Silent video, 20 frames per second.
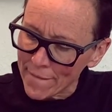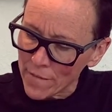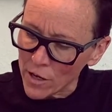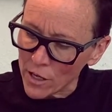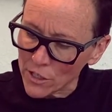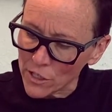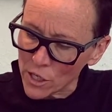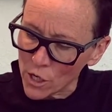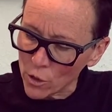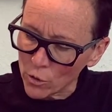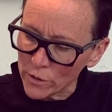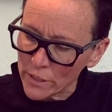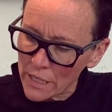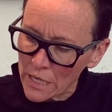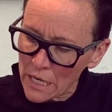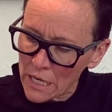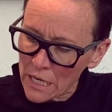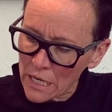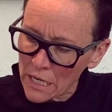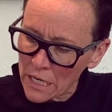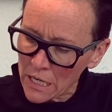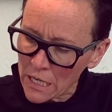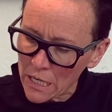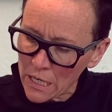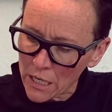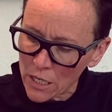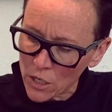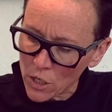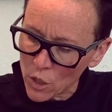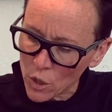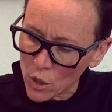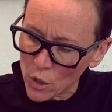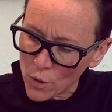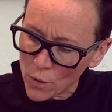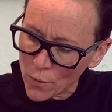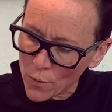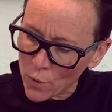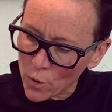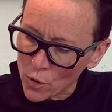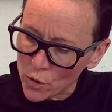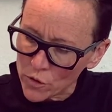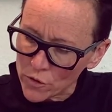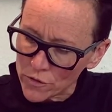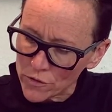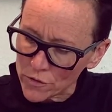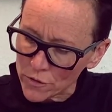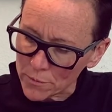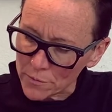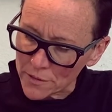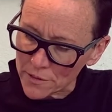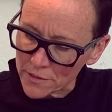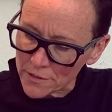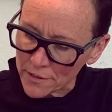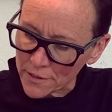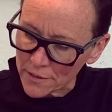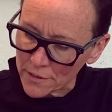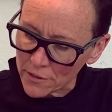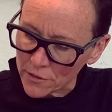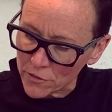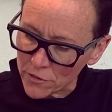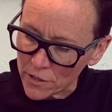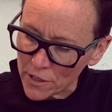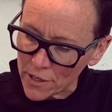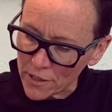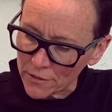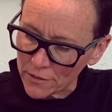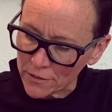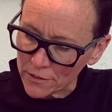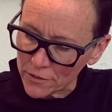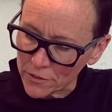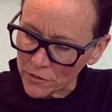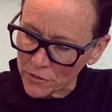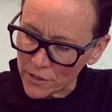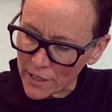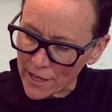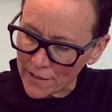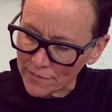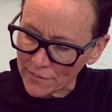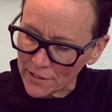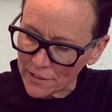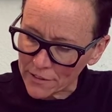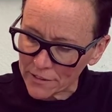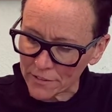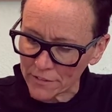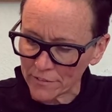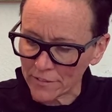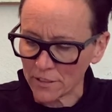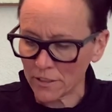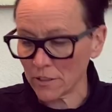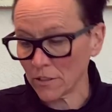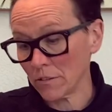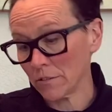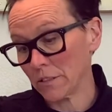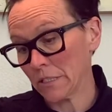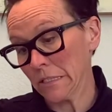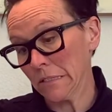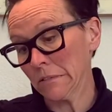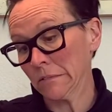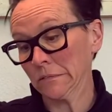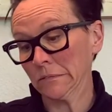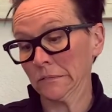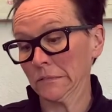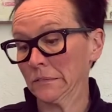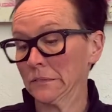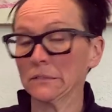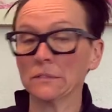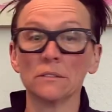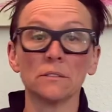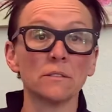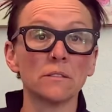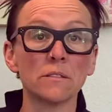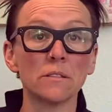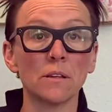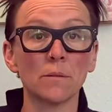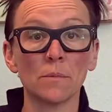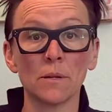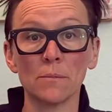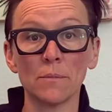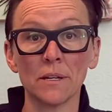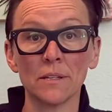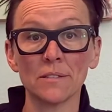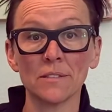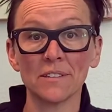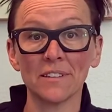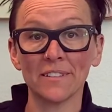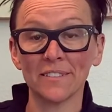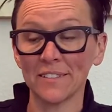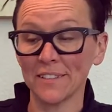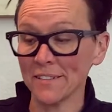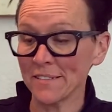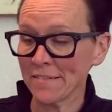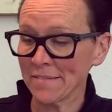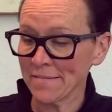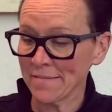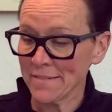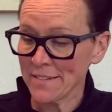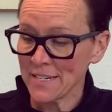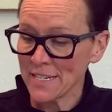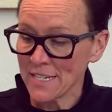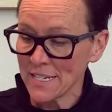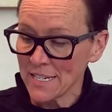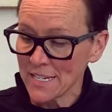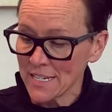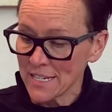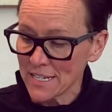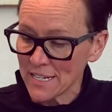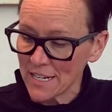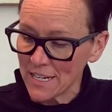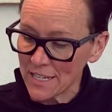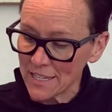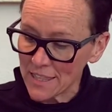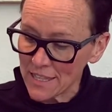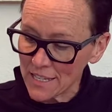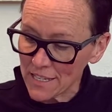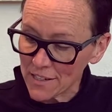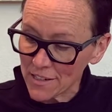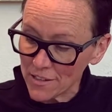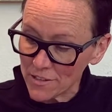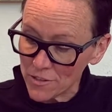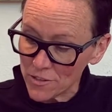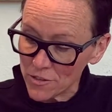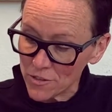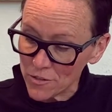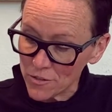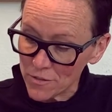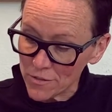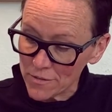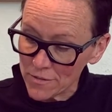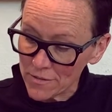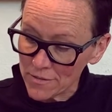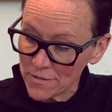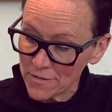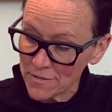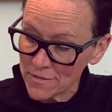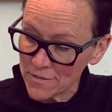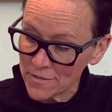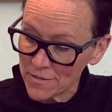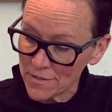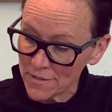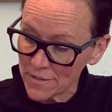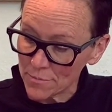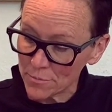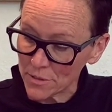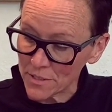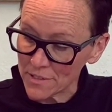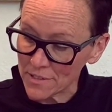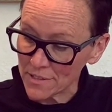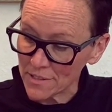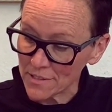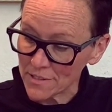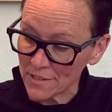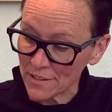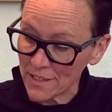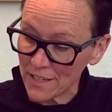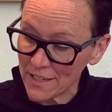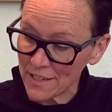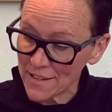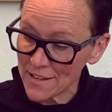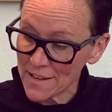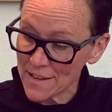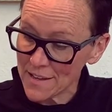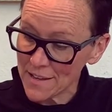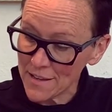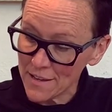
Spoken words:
a Yoda. So I'm just gonna draw a little draft here of a Yoda. It's not my best Yoda. I think I'll do Princess Leia.